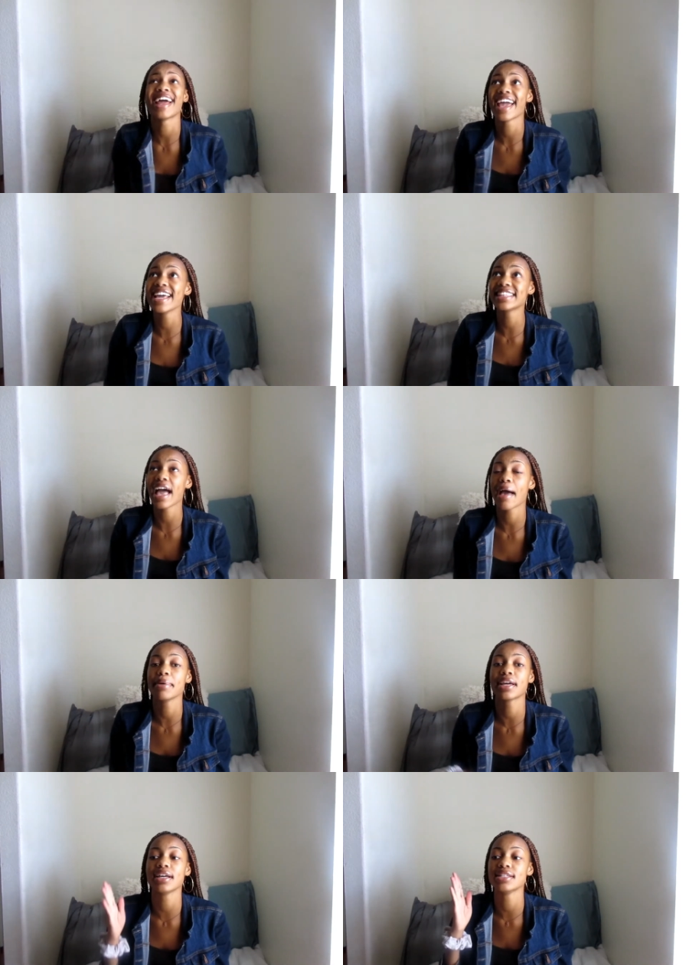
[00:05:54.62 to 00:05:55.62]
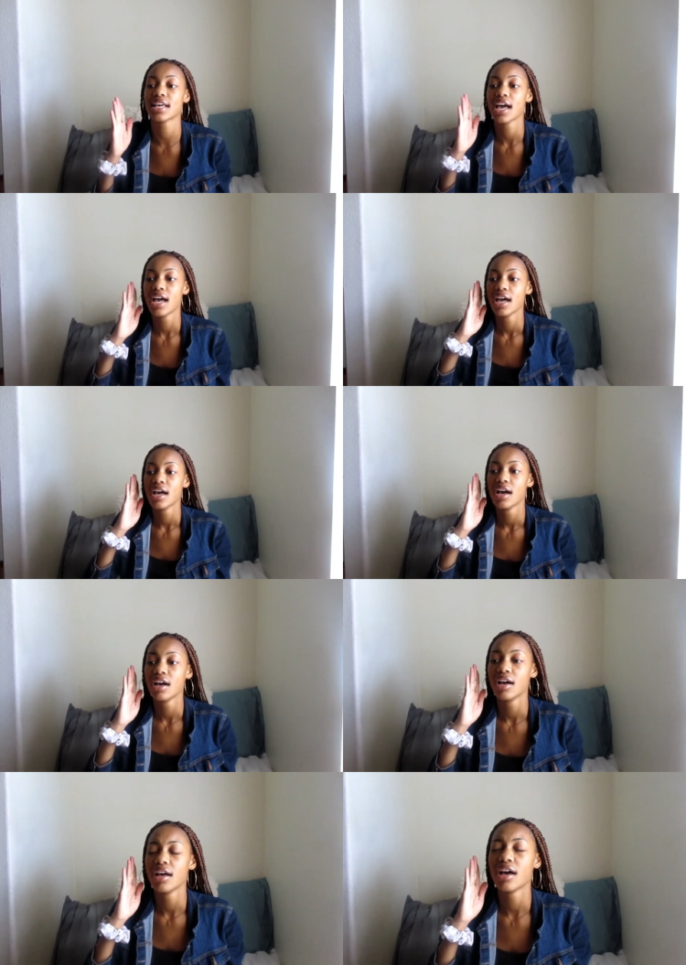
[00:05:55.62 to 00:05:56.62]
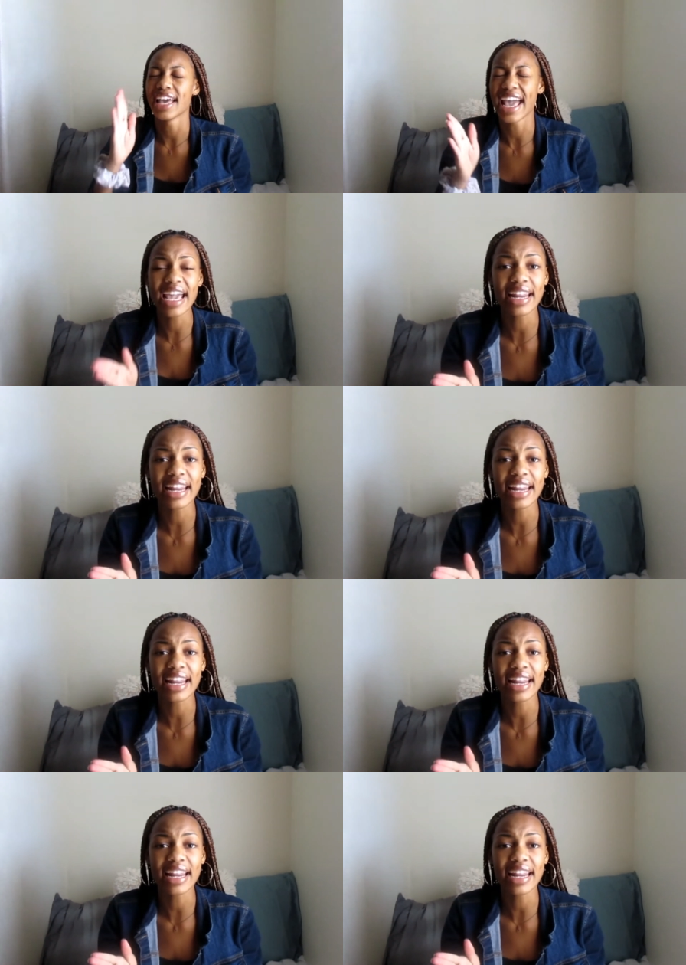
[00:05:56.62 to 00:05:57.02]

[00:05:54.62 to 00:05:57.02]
I hate that because I hate